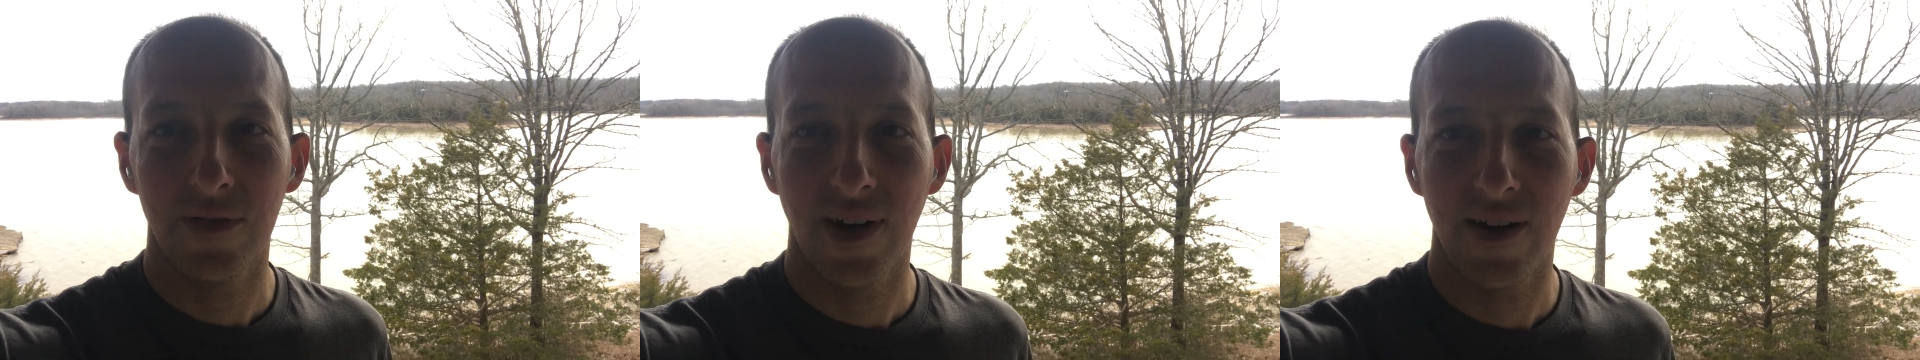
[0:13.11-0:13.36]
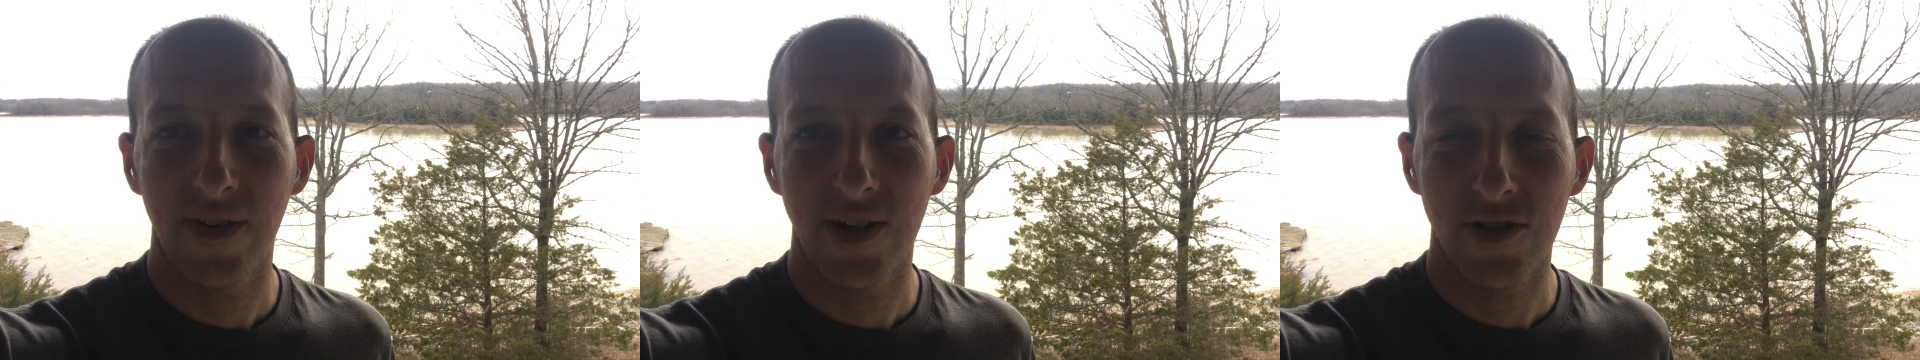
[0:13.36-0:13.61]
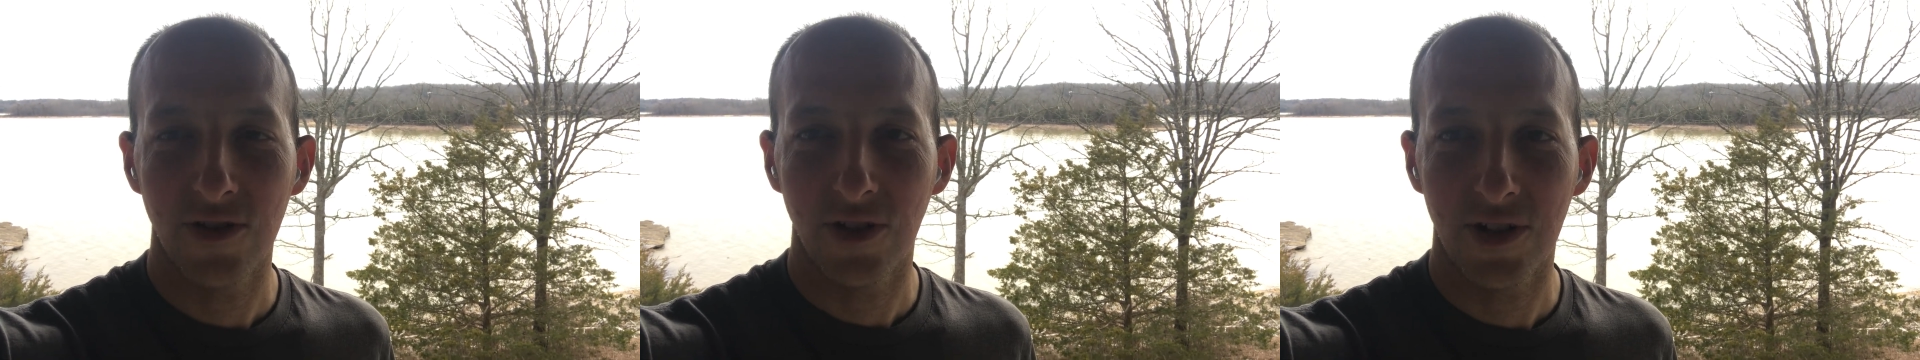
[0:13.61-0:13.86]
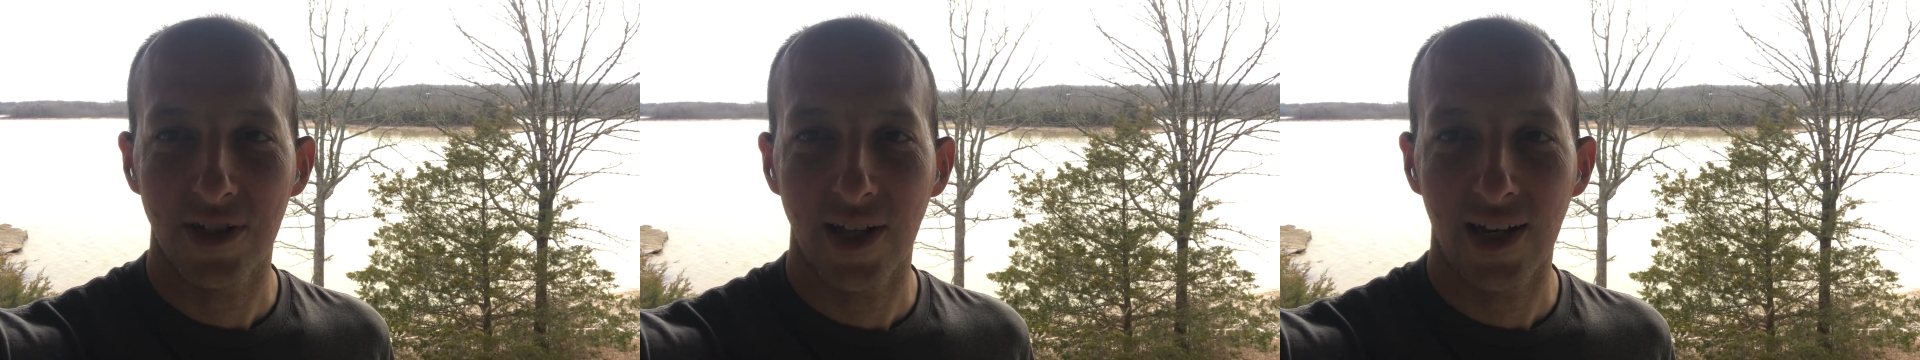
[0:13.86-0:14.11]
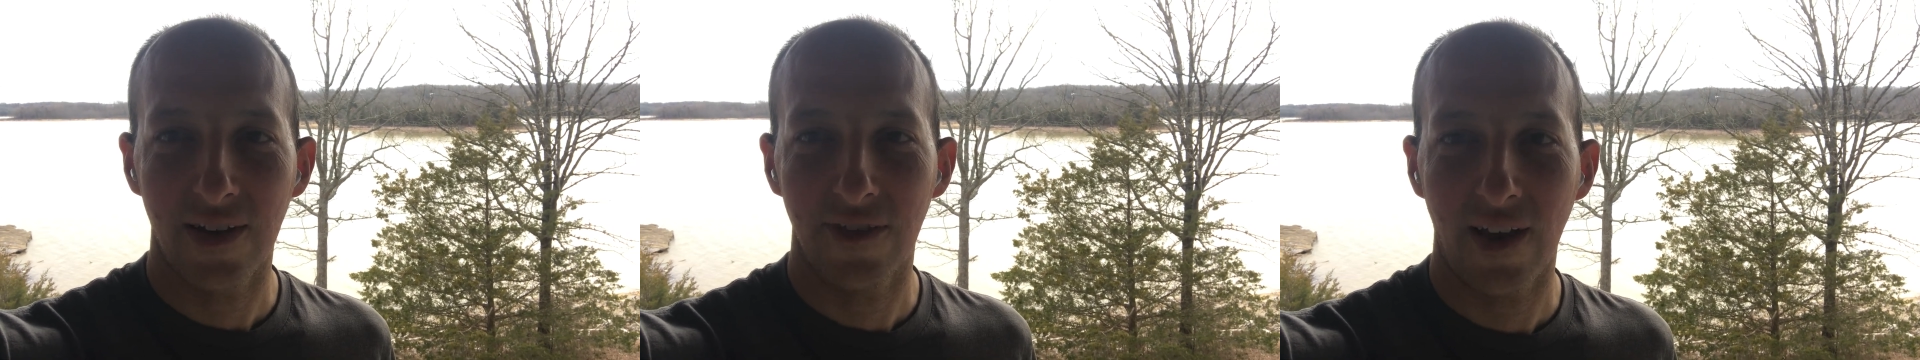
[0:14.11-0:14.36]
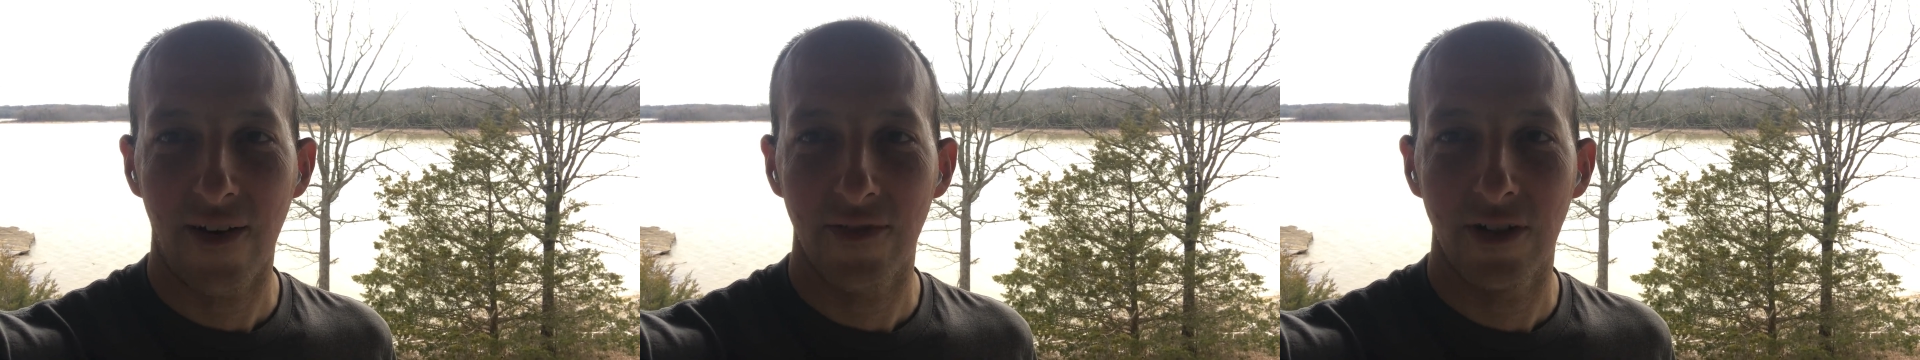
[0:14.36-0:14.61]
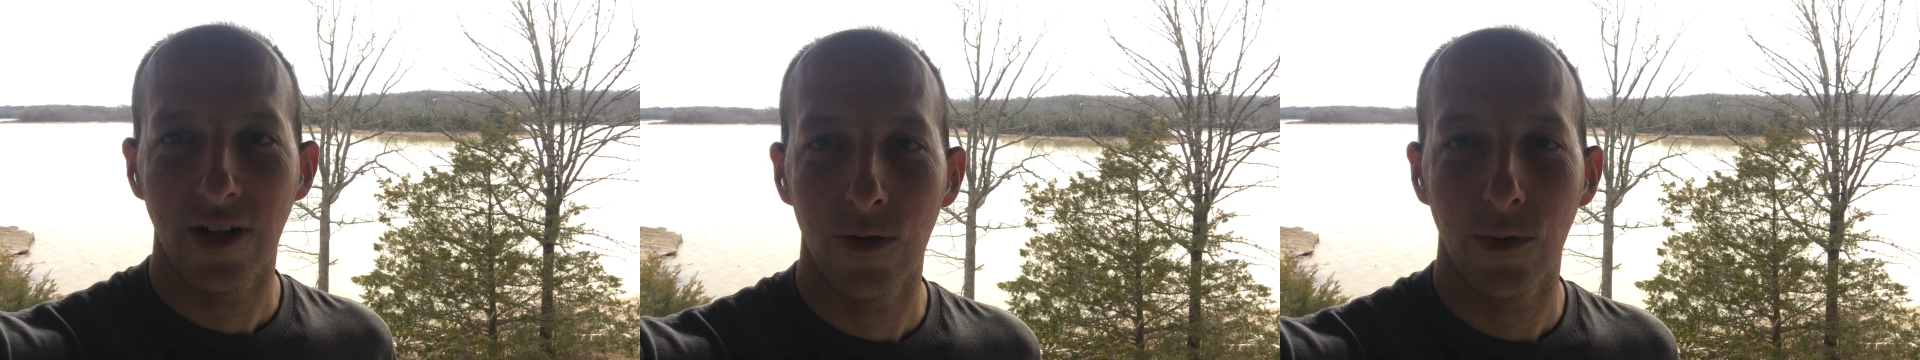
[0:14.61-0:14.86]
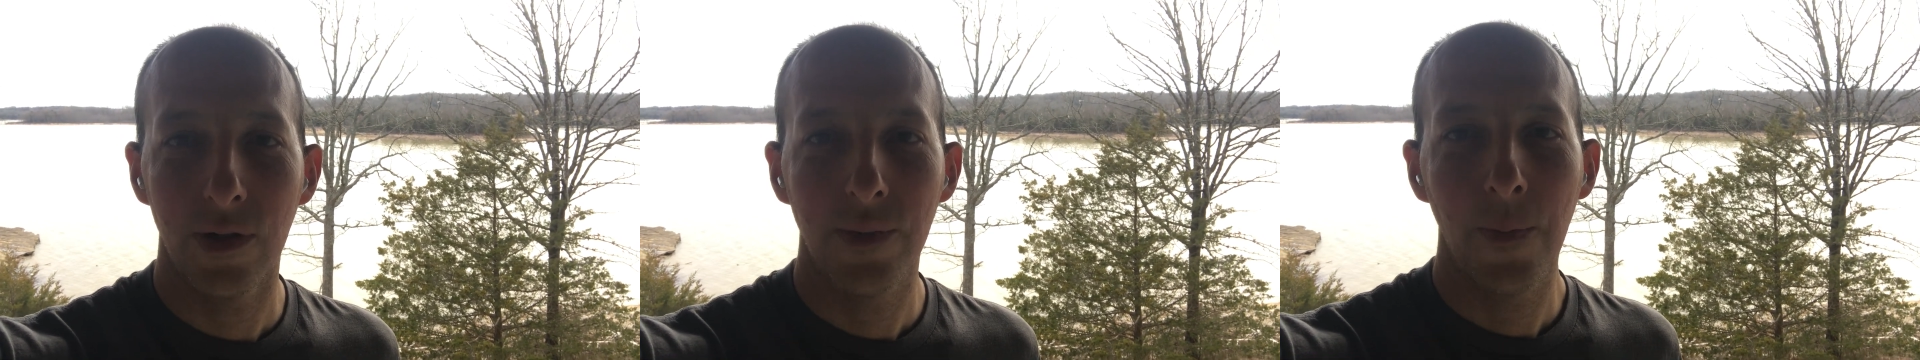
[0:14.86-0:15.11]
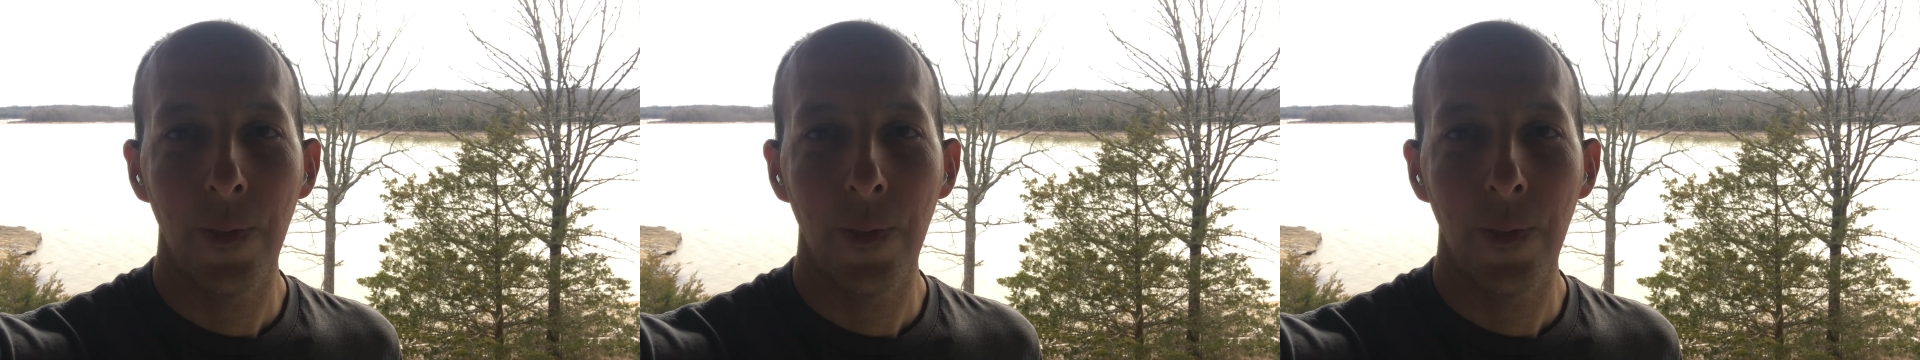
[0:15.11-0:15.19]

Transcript: renovation looks like if you haven't done one.